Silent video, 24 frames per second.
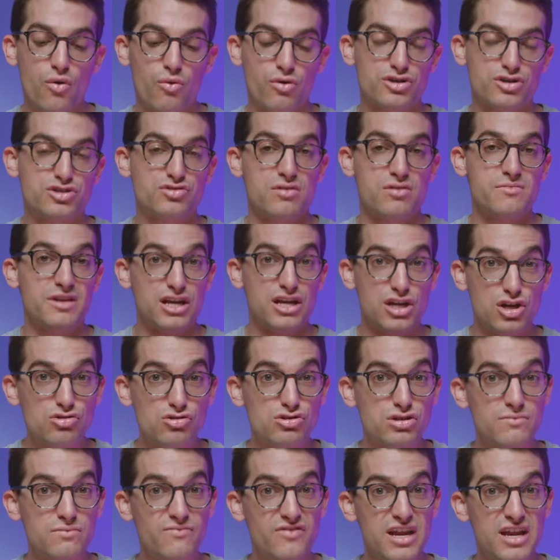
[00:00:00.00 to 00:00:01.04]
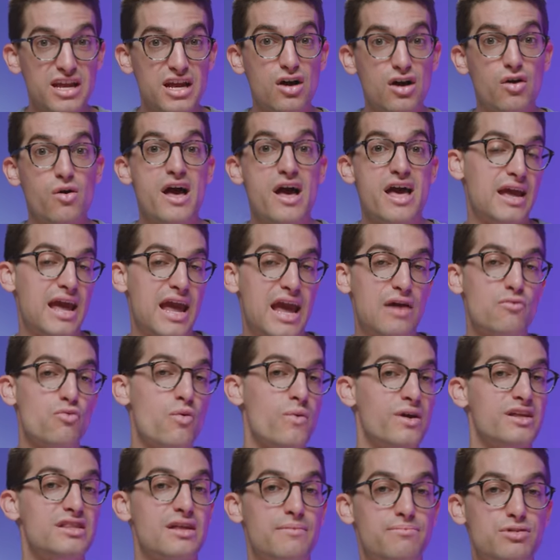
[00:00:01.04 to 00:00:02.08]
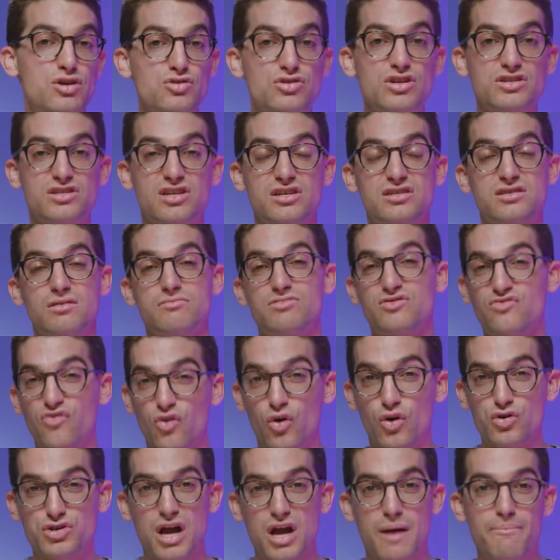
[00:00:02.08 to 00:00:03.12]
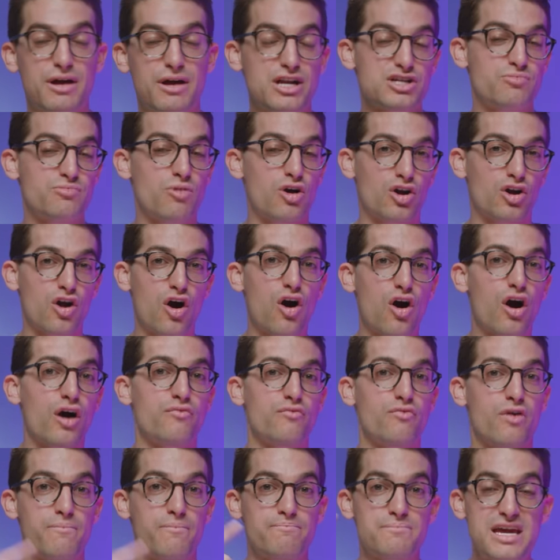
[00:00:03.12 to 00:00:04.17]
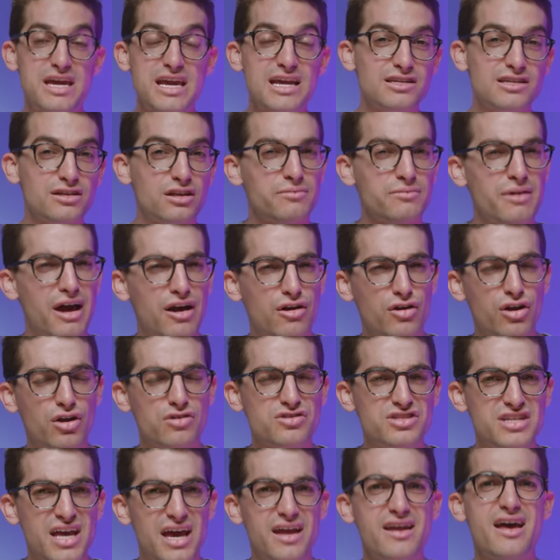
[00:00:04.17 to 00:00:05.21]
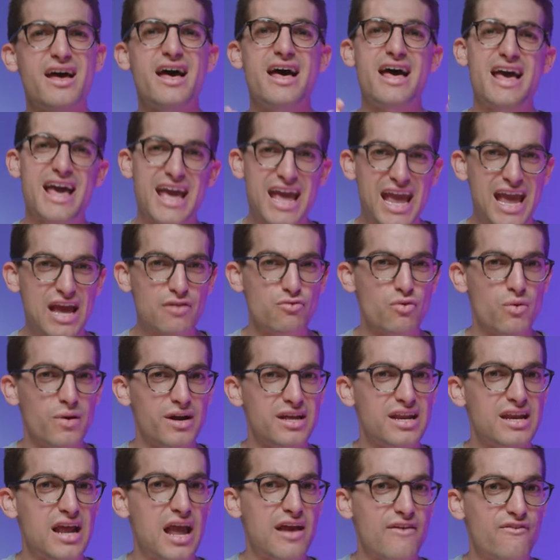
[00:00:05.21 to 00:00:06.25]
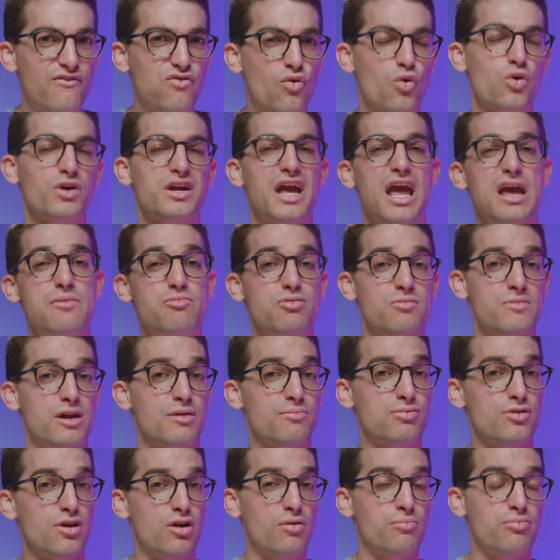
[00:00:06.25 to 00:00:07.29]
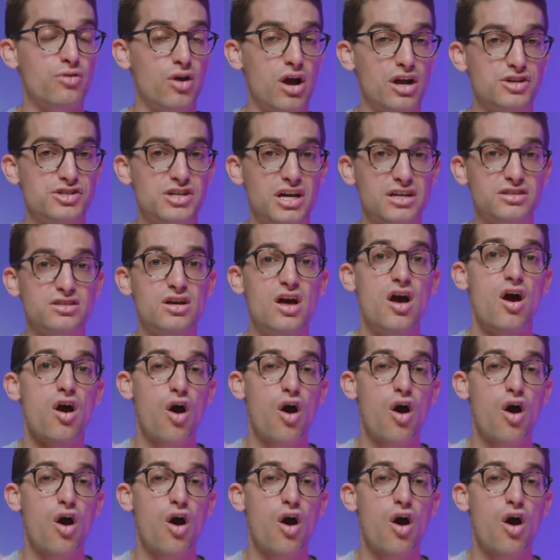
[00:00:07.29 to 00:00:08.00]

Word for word: we're streaming a YouTube video, and we're running the Puget Systems Photoshop benchmark on repeat till the battery goes dead, and we're running a 4K Premiere Pro project